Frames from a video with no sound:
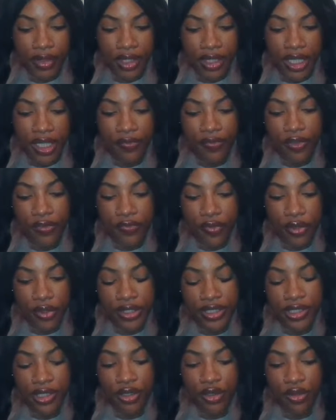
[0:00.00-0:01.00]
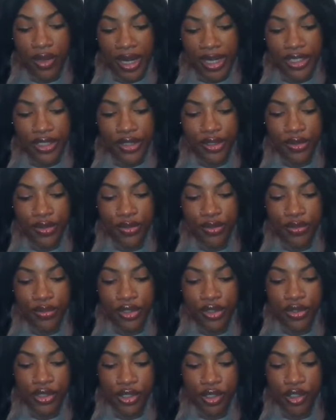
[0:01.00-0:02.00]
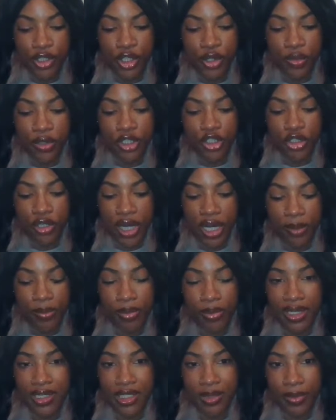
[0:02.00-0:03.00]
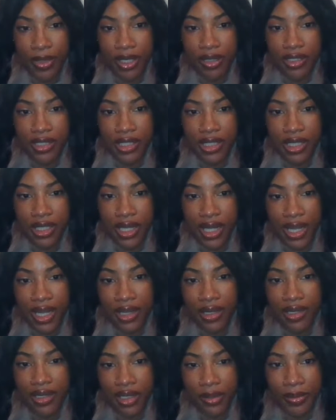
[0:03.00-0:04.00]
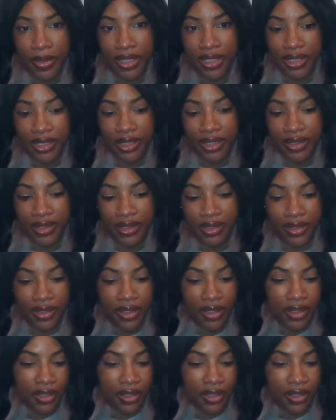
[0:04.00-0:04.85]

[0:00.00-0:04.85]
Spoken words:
If you focus on gratitude, you'll start to attract prosperity and abundance.